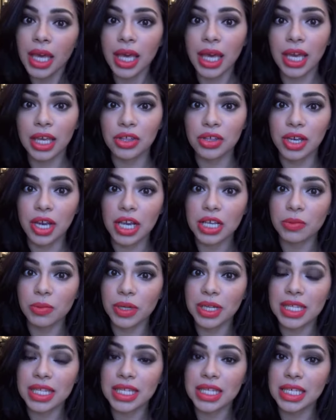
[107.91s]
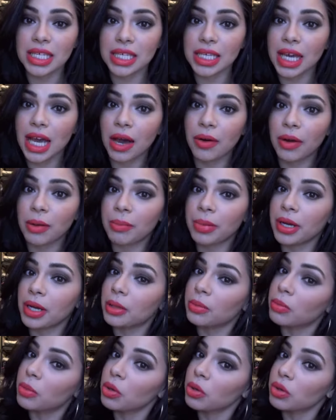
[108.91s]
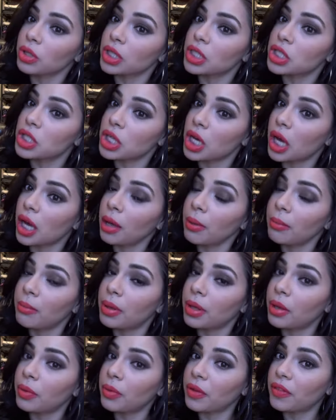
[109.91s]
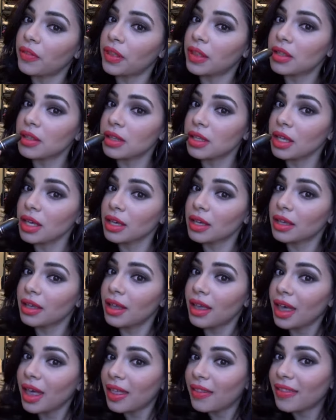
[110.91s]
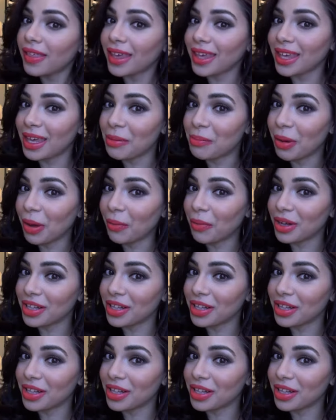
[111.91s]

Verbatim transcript: and you guys want to see how I paired Morange up with this look, then keep on